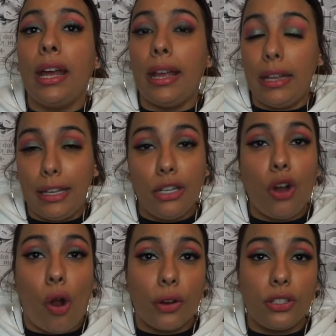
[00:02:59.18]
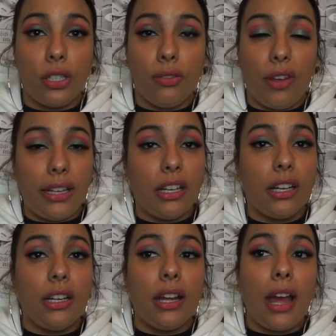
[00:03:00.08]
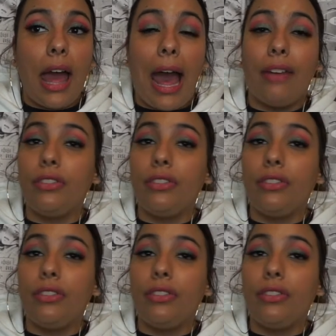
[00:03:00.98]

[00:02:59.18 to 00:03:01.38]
in RG Veda have